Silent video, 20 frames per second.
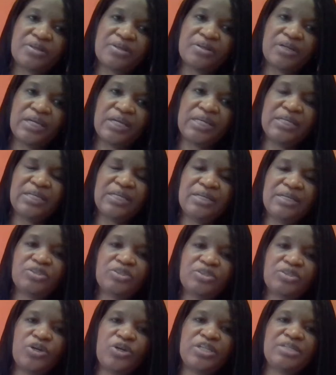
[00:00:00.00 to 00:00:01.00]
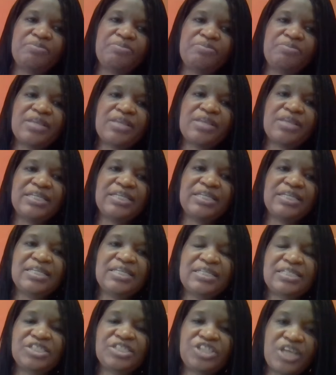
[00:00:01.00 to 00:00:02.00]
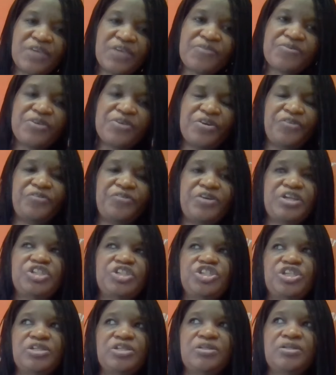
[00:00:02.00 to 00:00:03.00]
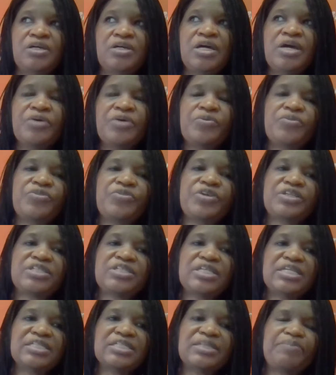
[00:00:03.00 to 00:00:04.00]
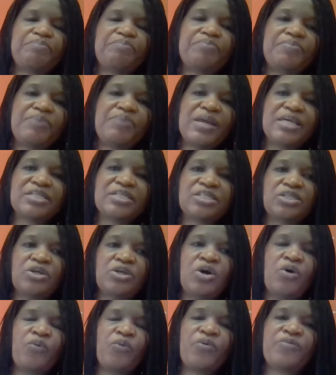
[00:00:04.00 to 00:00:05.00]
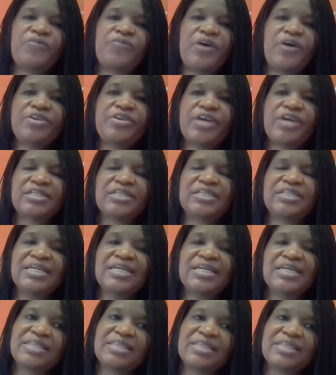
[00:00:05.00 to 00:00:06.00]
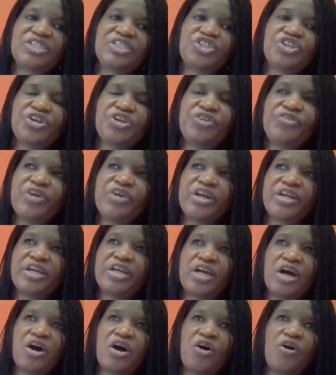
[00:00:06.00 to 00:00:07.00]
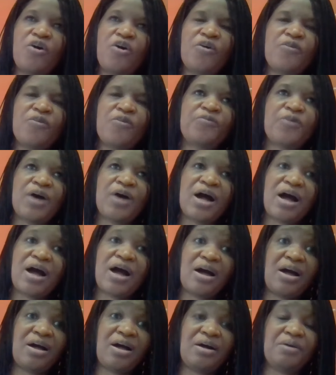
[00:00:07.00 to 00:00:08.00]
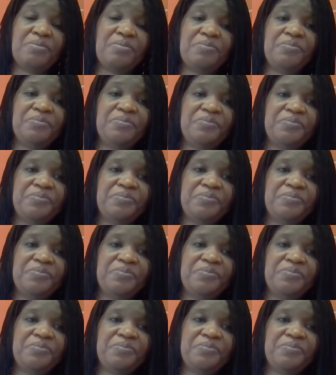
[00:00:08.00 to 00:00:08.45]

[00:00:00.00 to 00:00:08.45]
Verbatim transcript: and uh, so it means that in this 10th generation this is the place we find that the, the children of ham